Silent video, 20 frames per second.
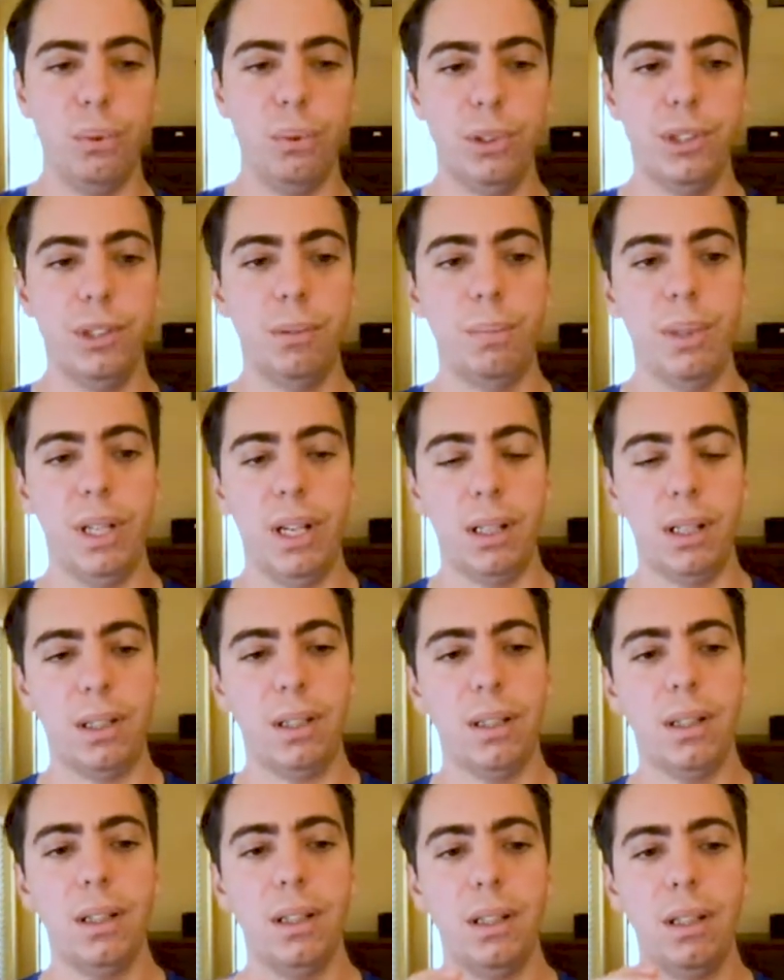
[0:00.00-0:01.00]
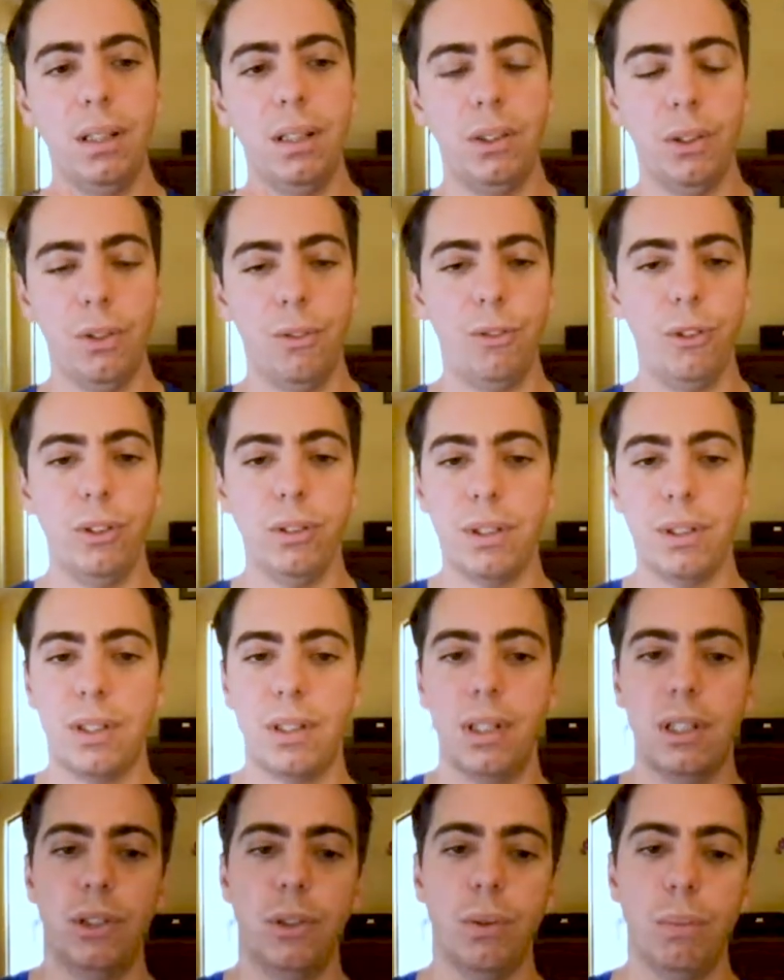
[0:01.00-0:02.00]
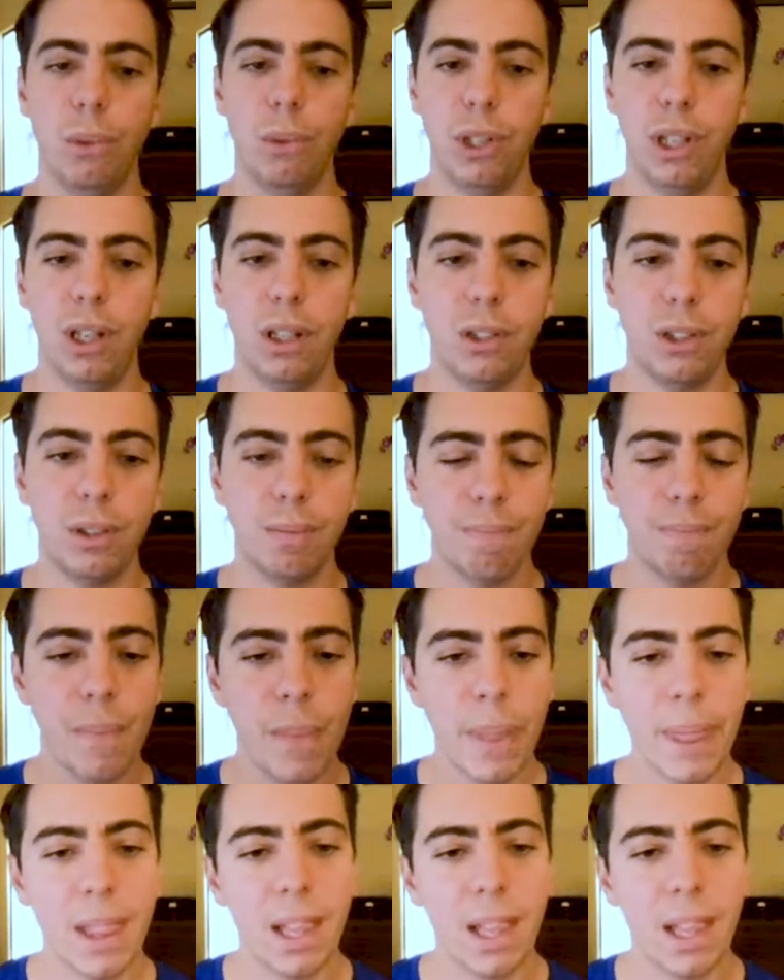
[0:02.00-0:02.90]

put it back in the fields that you manage.